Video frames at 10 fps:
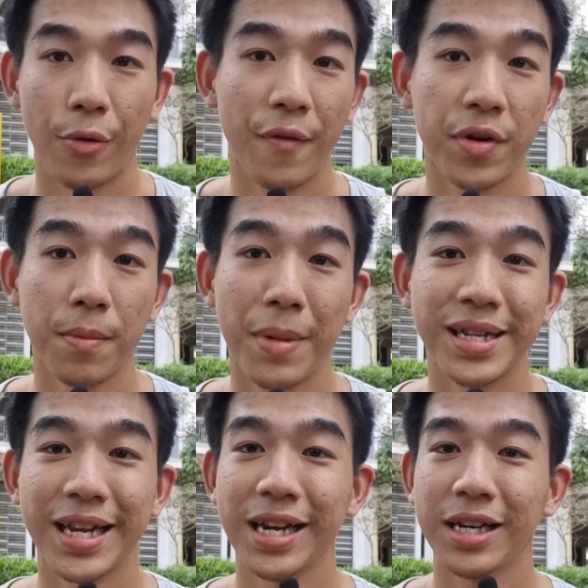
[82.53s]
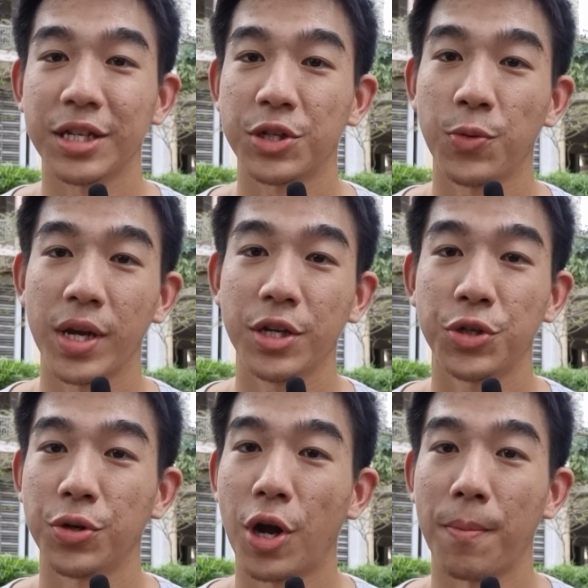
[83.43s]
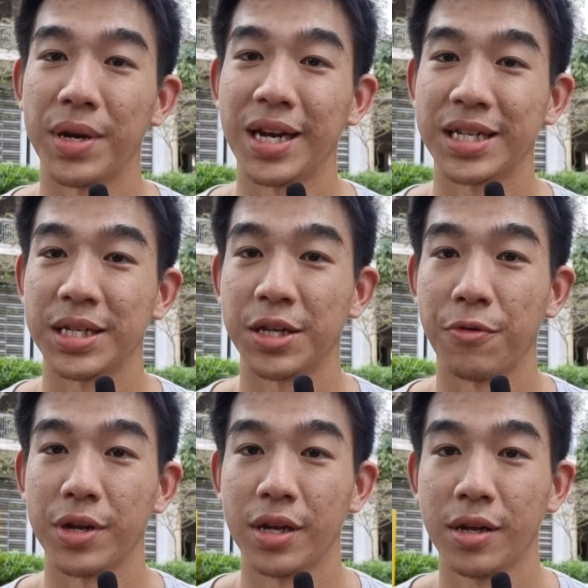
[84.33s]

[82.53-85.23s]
However, maintaining the swing should not be necessary,